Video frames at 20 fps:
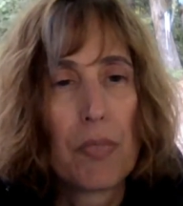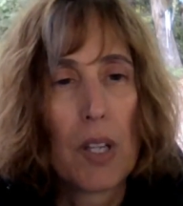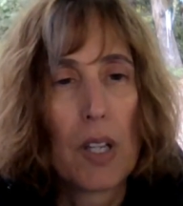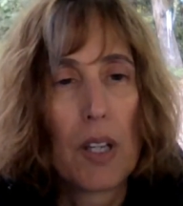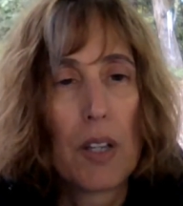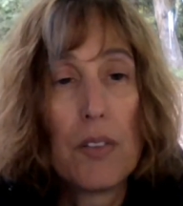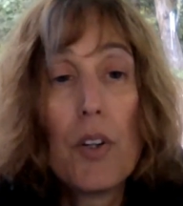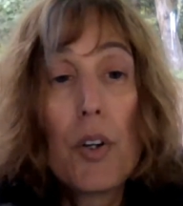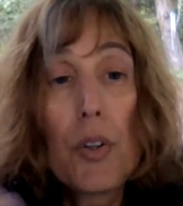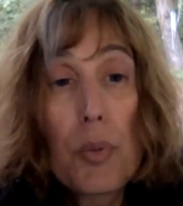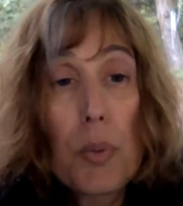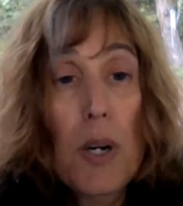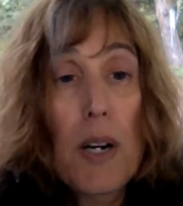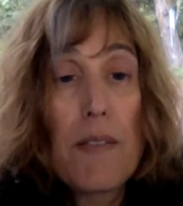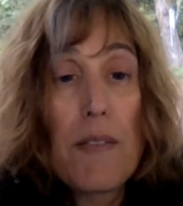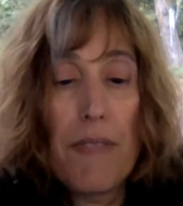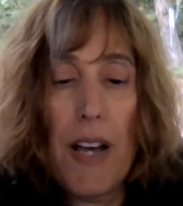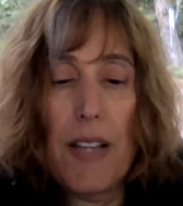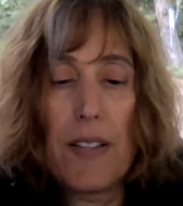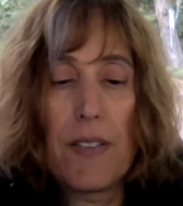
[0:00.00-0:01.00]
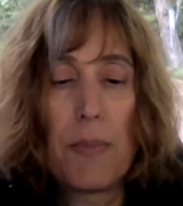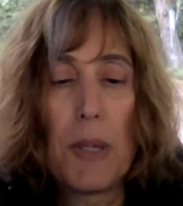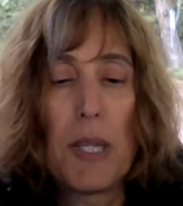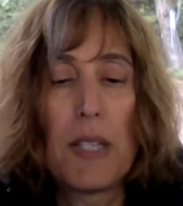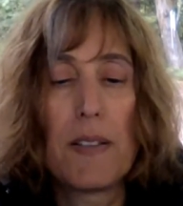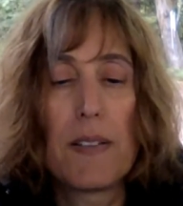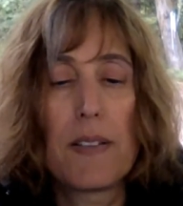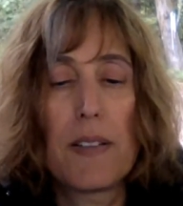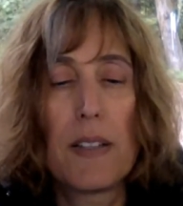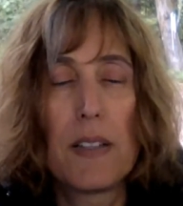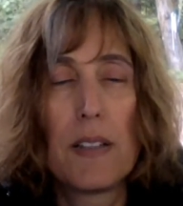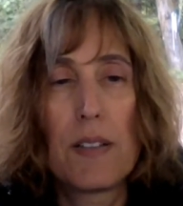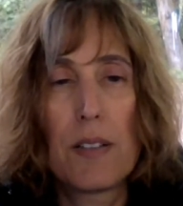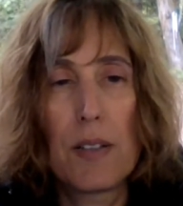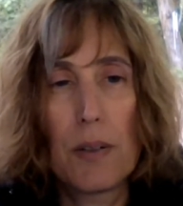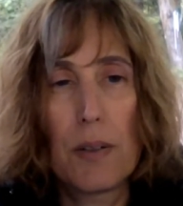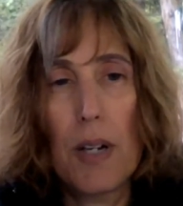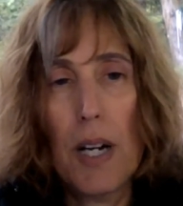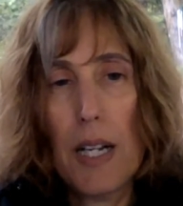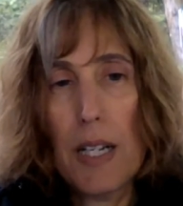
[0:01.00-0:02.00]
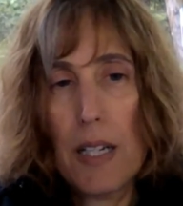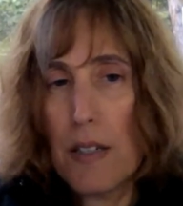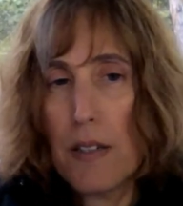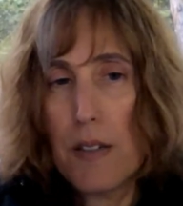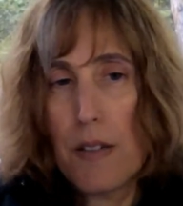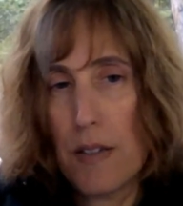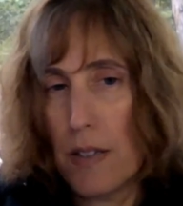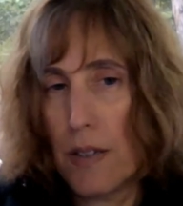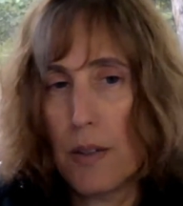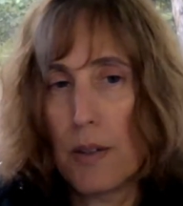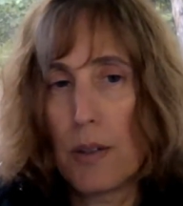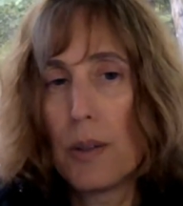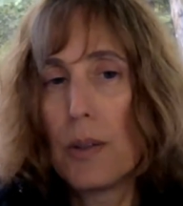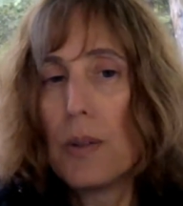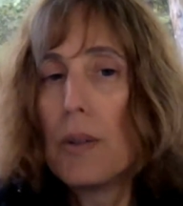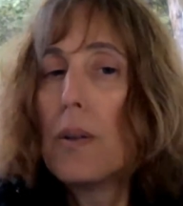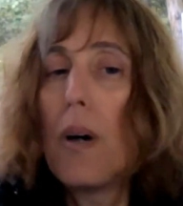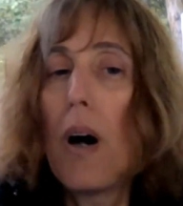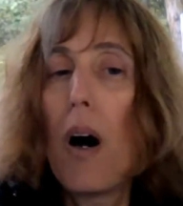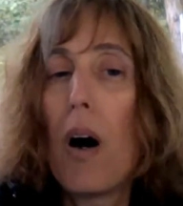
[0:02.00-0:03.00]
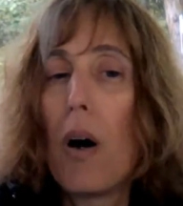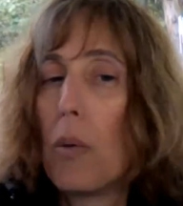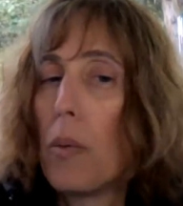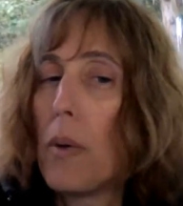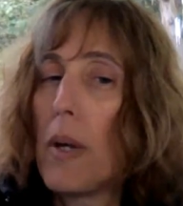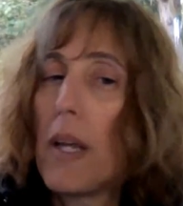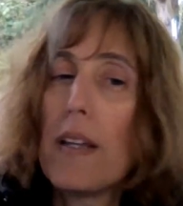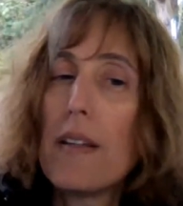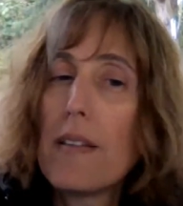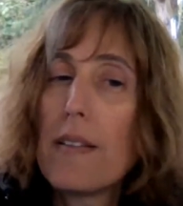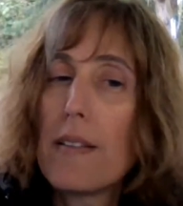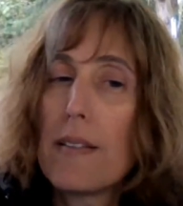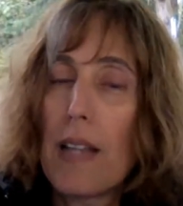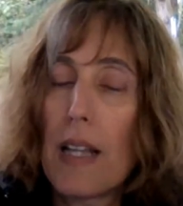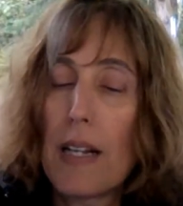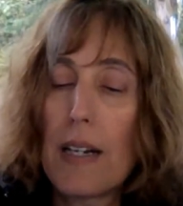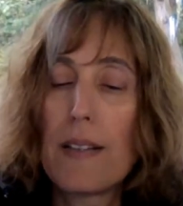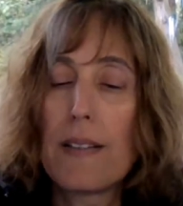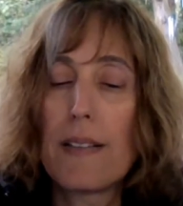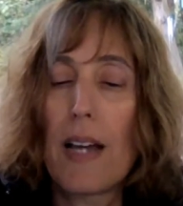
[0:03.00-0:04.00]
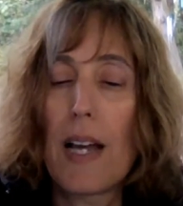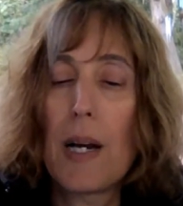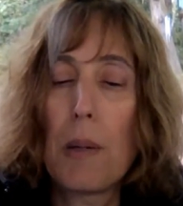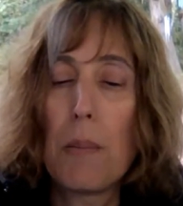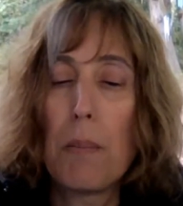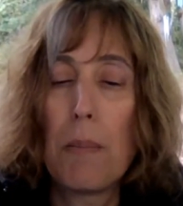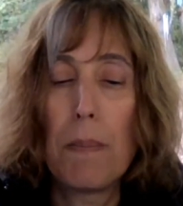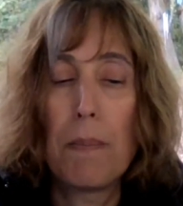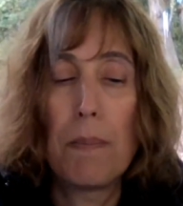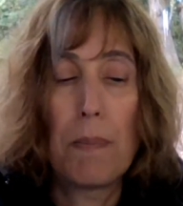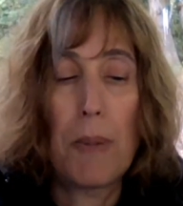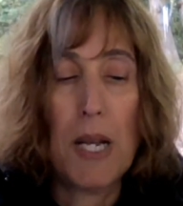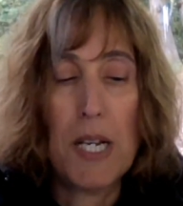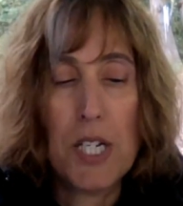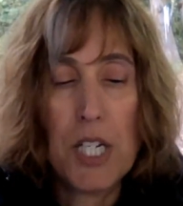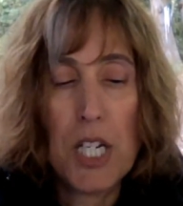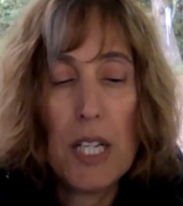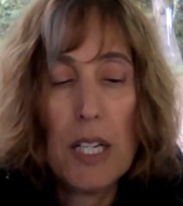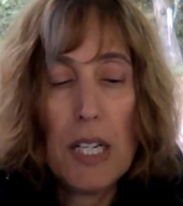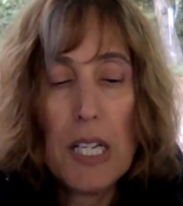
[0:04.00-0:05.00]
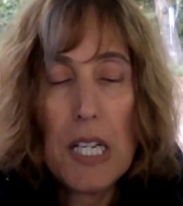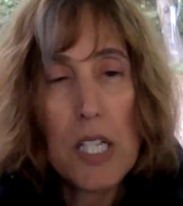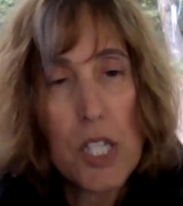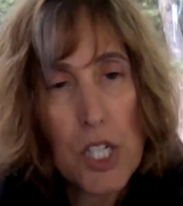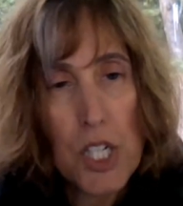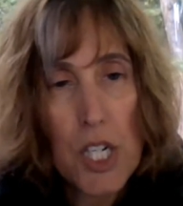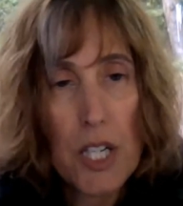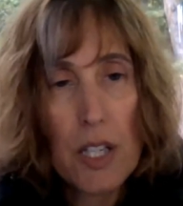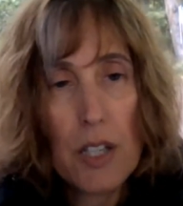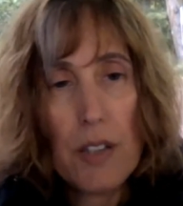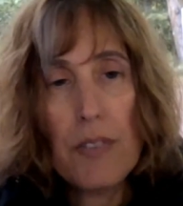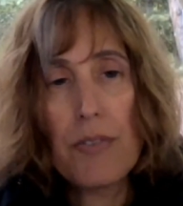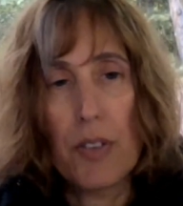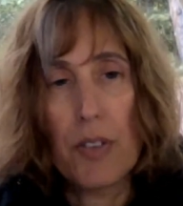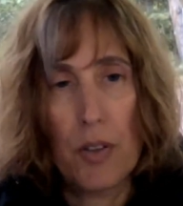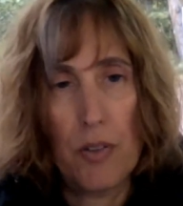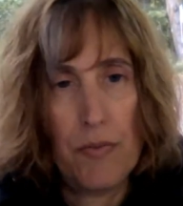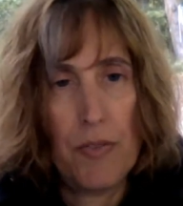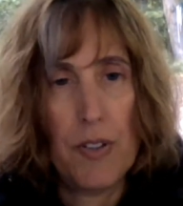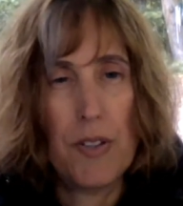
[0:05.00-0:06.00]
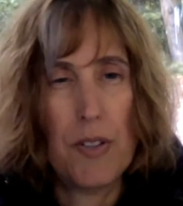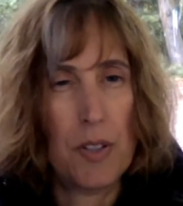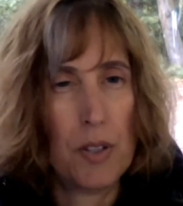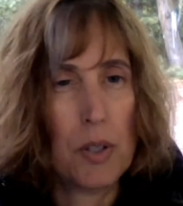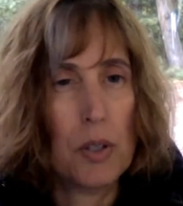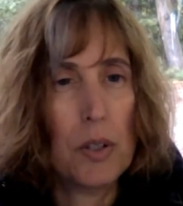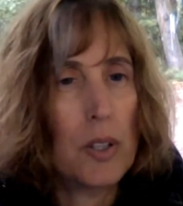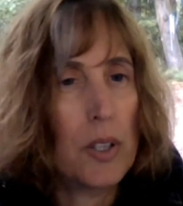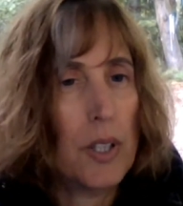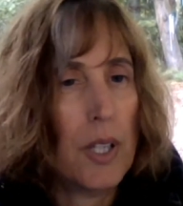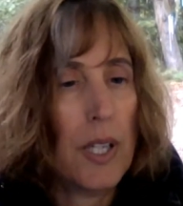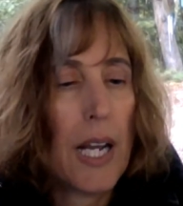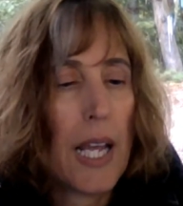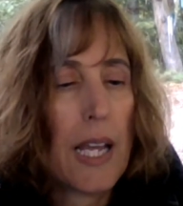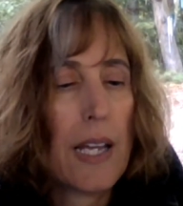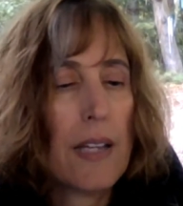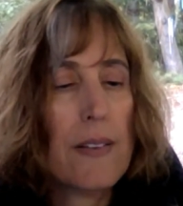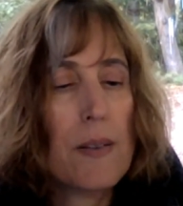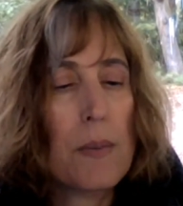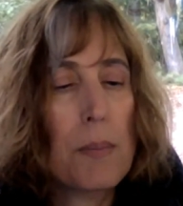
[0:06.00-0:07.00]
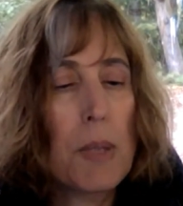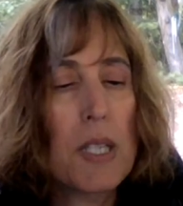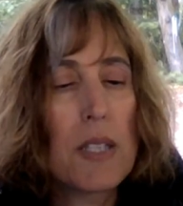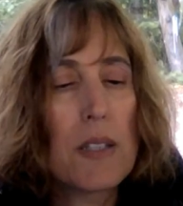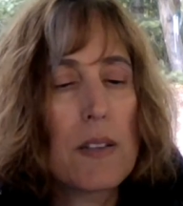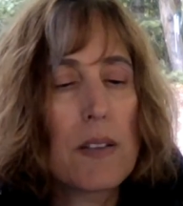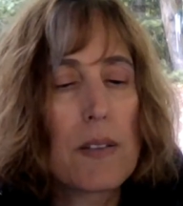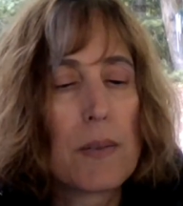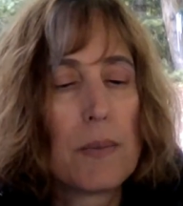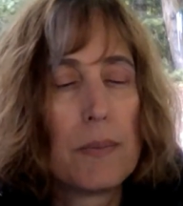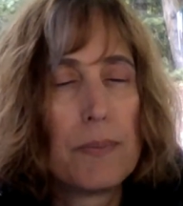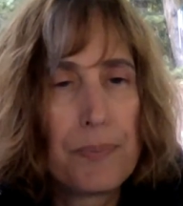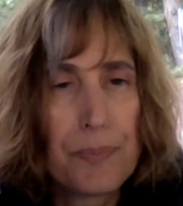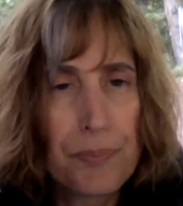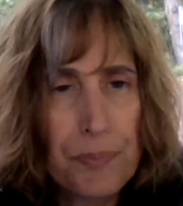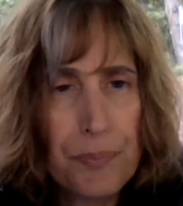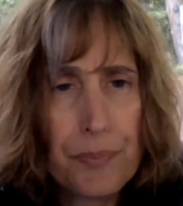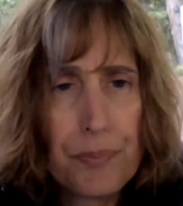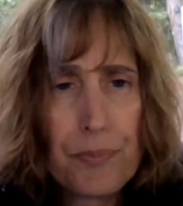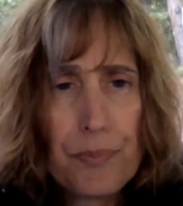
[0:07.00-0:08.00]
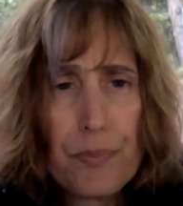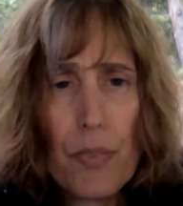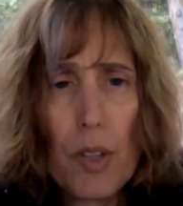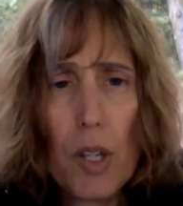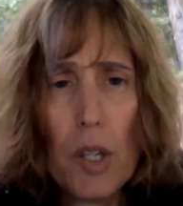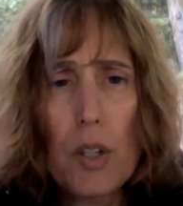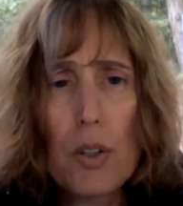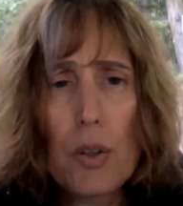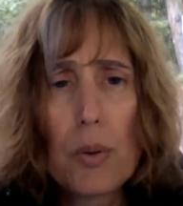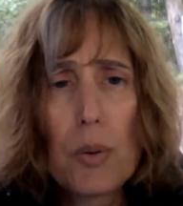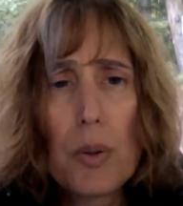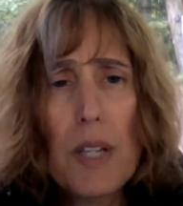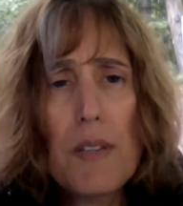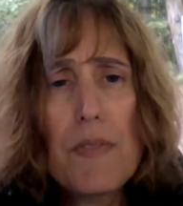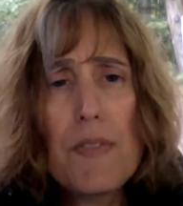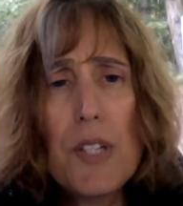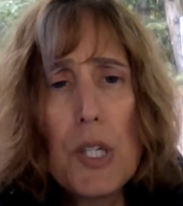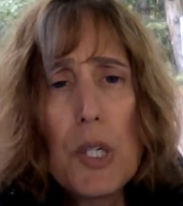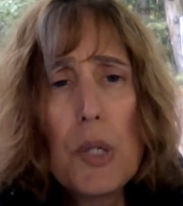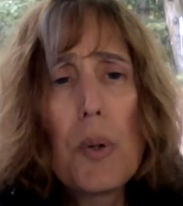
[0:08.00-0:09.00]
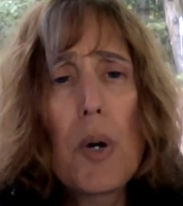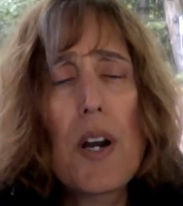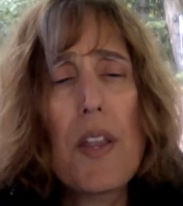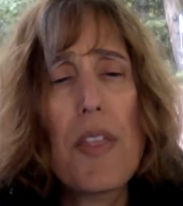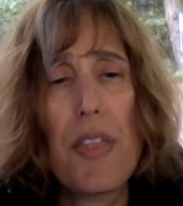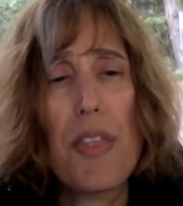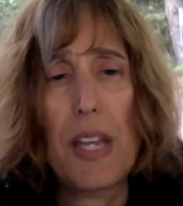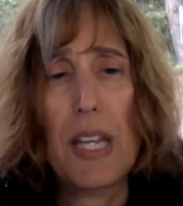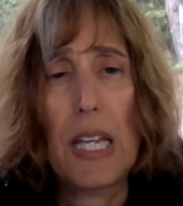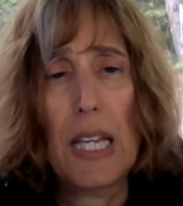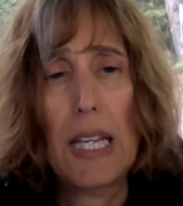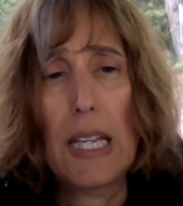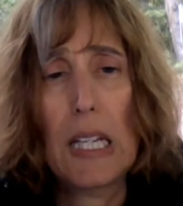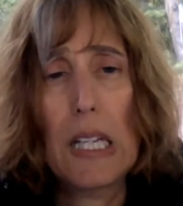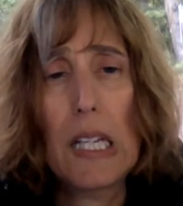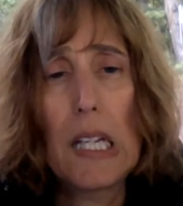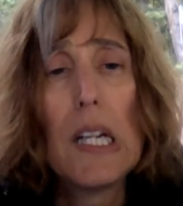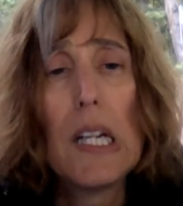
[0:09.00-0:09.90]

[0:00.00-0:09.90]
those were investments. And so I do always set aside a budget each year for physical enhancements. So if you are thinking